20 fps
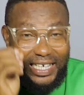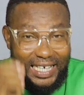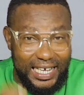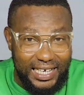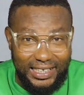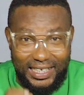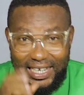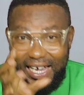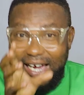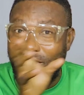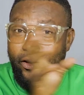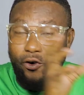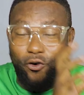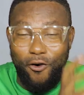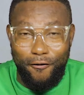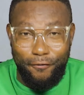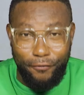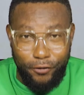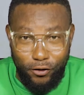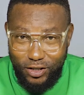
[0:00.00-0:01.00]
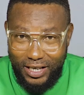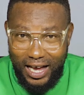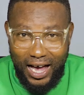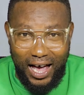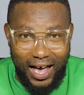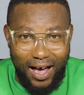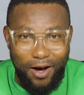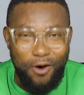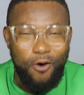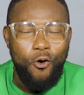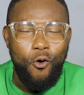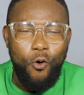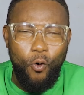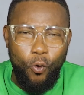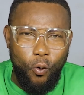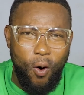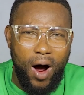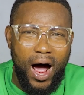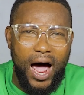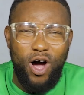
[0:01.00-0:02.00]
indeed they are not confused,
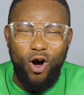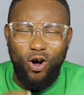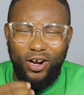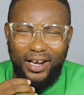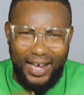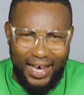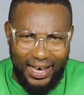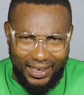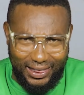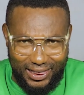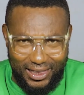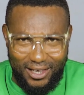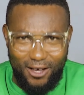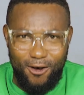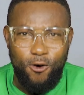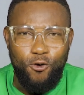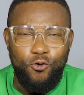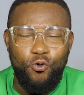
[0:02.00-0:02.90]
why on earth